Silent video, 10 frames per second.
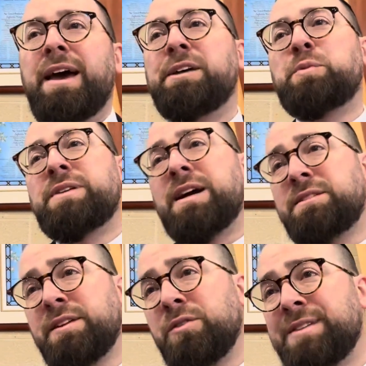It's protexia.
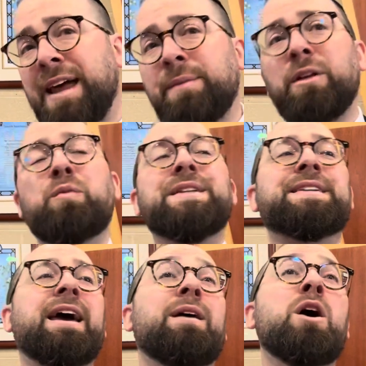It's understandable. If we
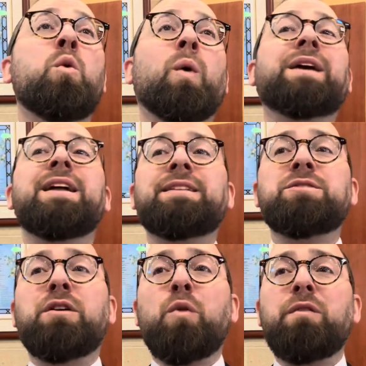say we're connected
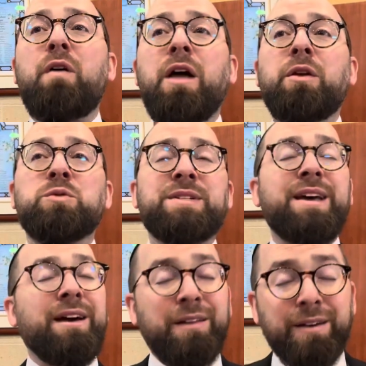to our forefathers, we
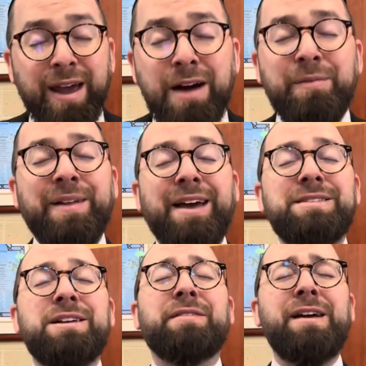say like, "Hey, Abraham, okay,
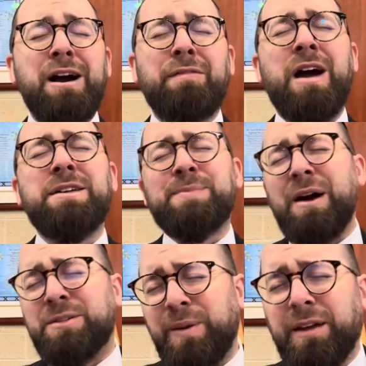Yaakov, I
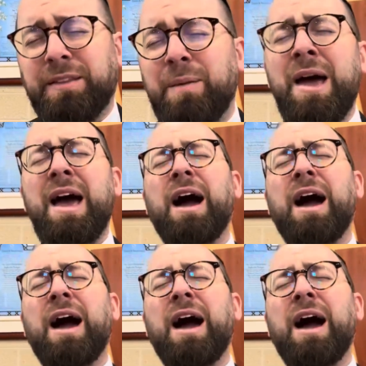aspire to be like them.